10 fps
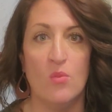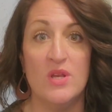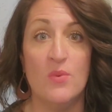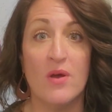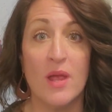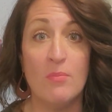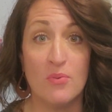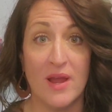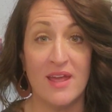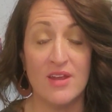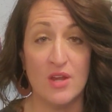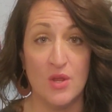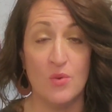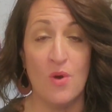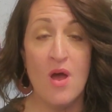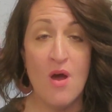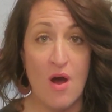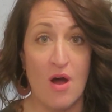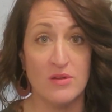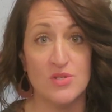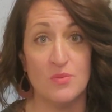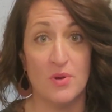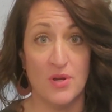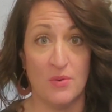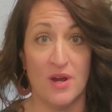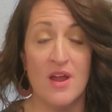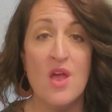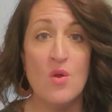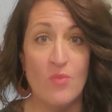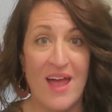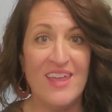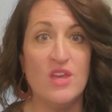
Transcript: when you are a brand new entrepreneur, right?